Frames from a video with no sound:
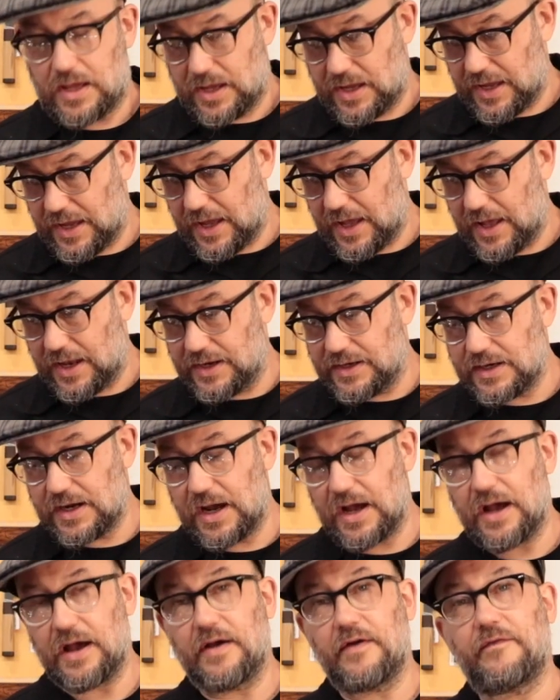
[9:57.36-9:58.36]

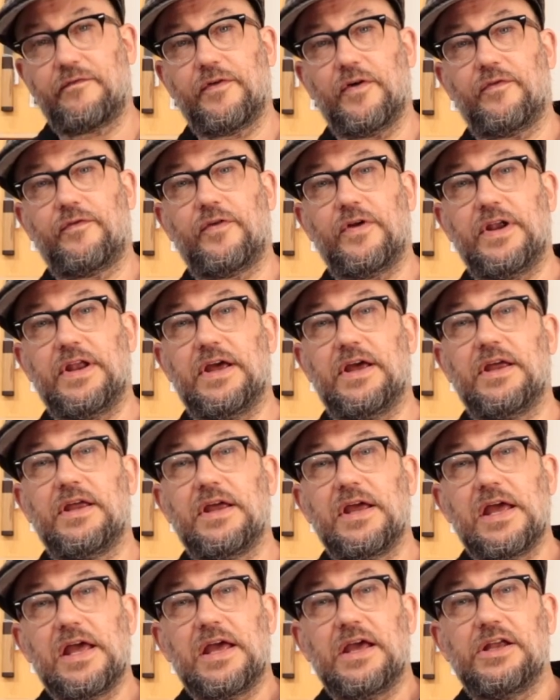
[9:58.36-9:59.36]
and feel free to
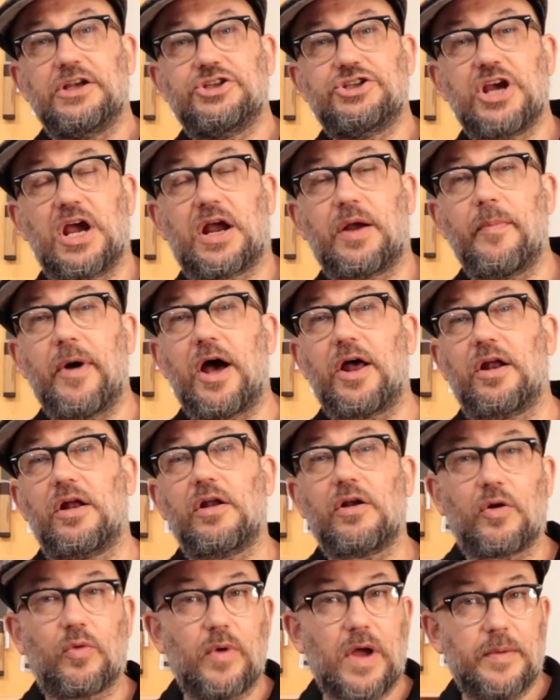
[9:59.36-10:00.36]
check them out on
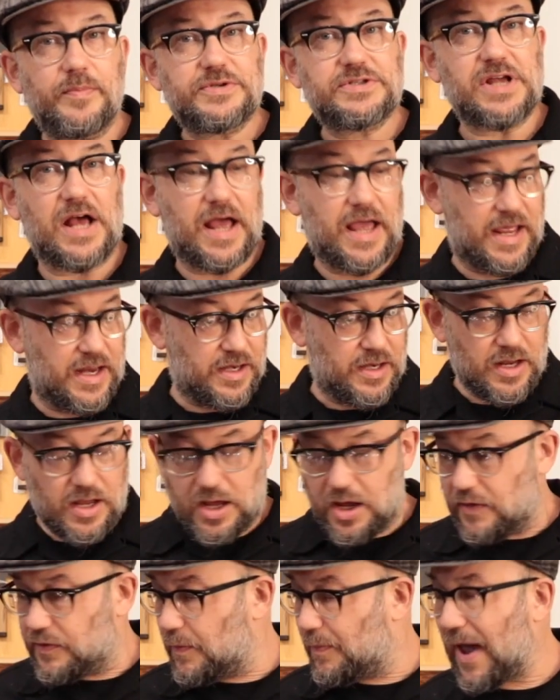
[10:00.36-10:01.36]
our website.
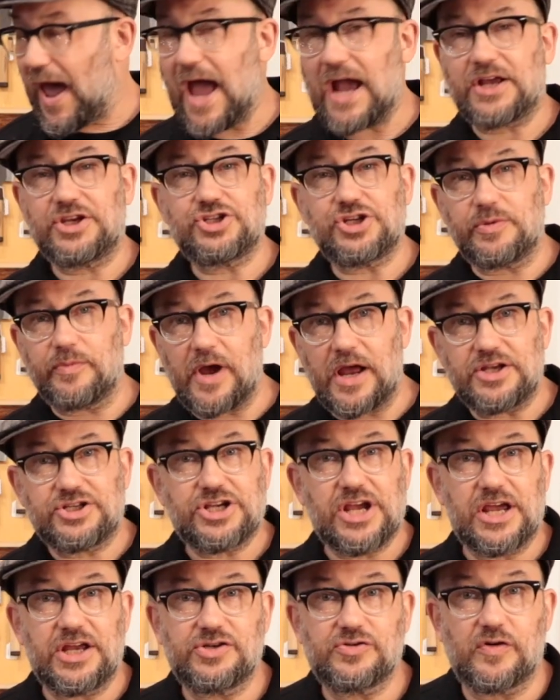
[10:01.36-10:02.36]
The packaging might
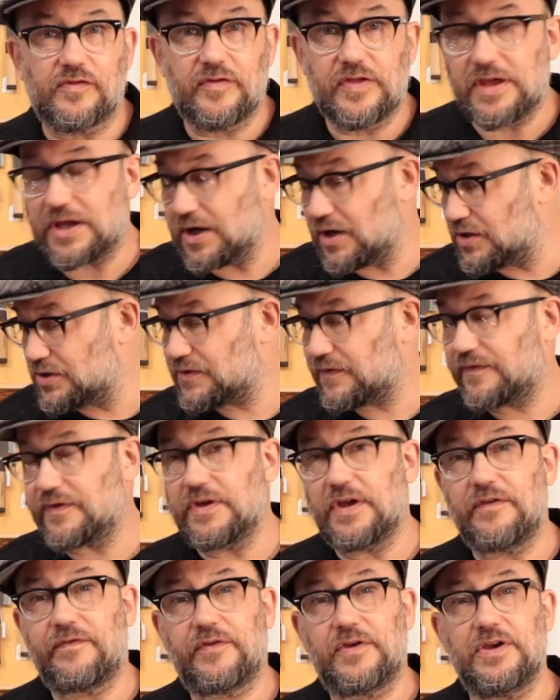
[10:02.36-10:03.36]
change over the years if